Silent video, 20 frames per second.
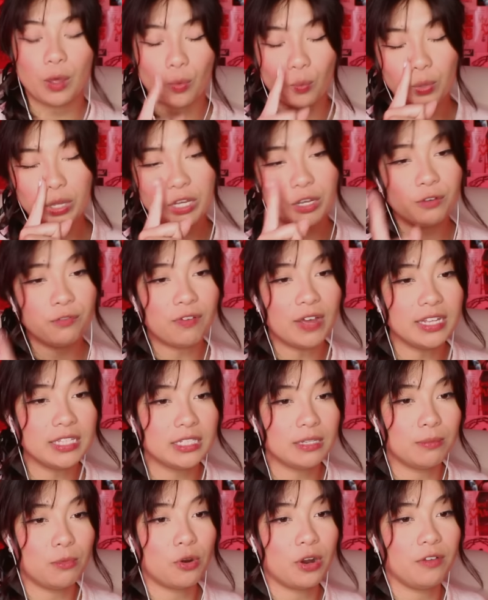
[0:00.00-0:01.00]
We could find
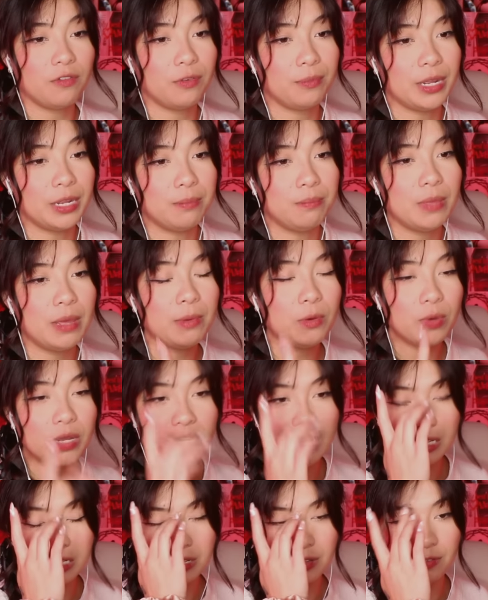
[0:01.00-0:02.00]
some more information. Maybe we
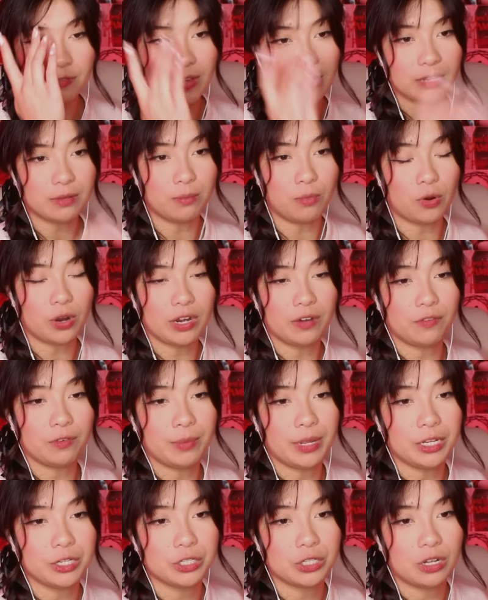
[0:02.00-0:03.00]
need to find more
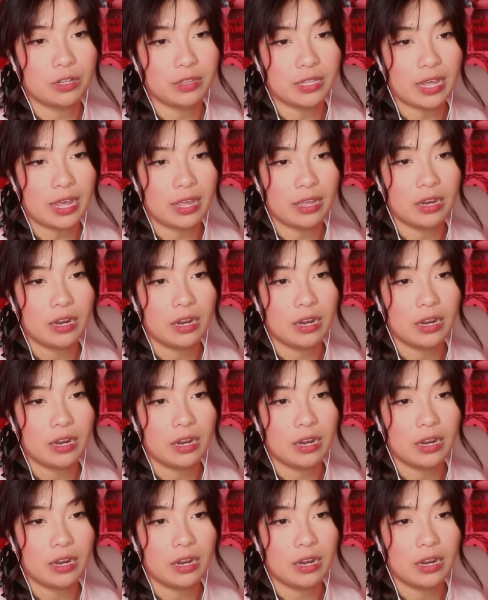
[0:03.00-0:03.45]
information on that.